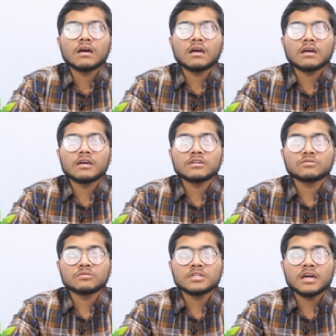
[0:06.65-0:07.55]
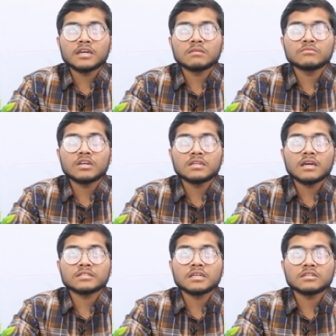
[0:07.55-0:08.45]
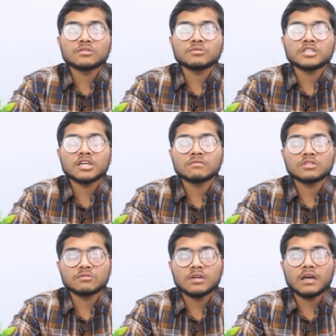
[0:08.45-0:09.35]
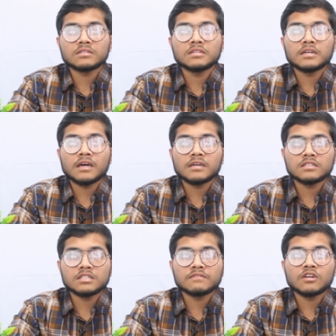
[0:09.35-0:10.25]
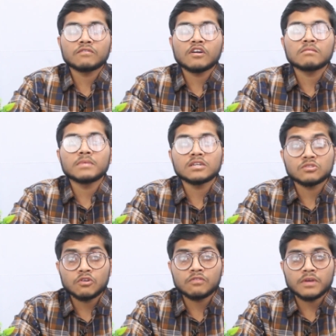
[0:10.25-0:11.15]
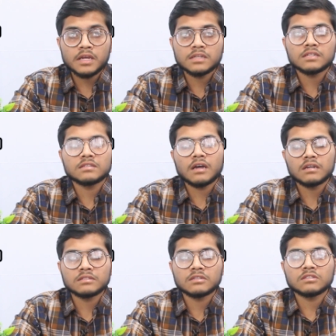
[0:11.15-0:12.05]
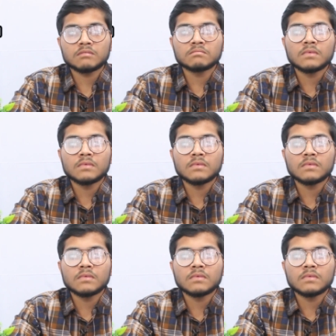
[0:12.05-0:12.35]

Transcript: And today I am really excited to share with you guys that I achieved an overall band score of 8 in the IELTS exam.